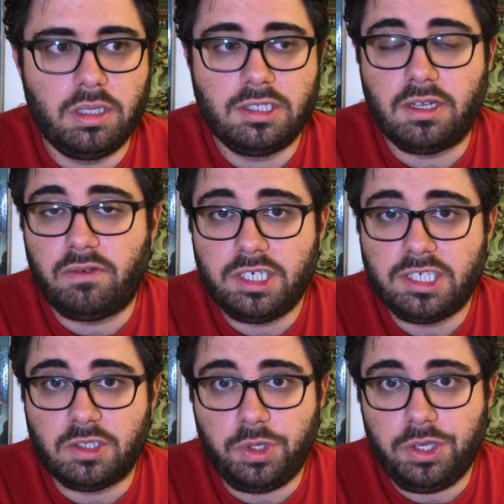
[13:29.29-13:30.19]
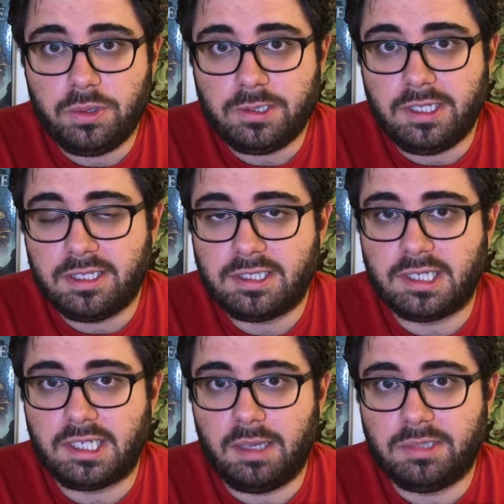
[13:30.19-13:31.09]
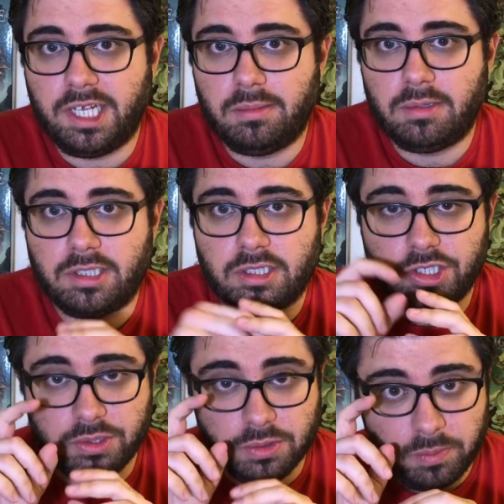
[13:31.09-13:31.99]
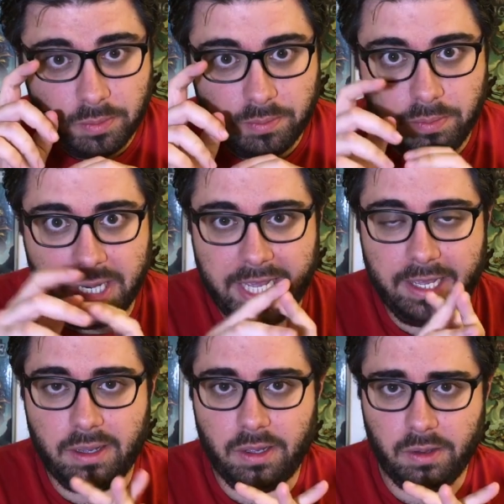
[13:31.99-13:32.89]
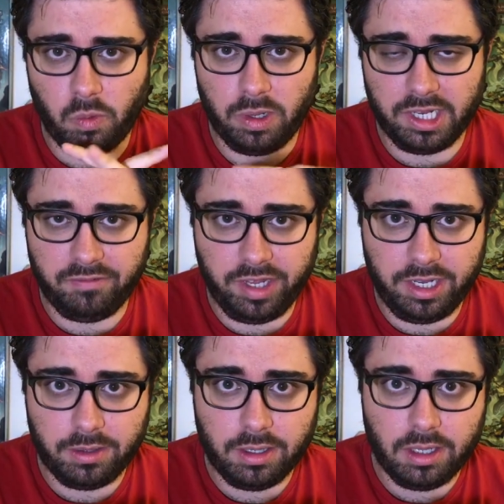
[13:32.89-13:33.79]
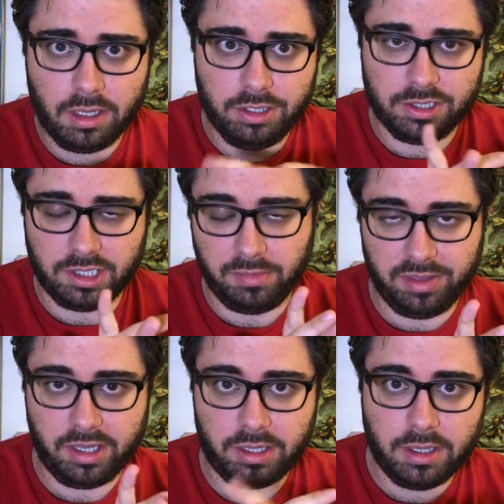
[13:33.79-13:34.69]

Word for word: So for instance, we use the instant game tables to play one evening using Mythic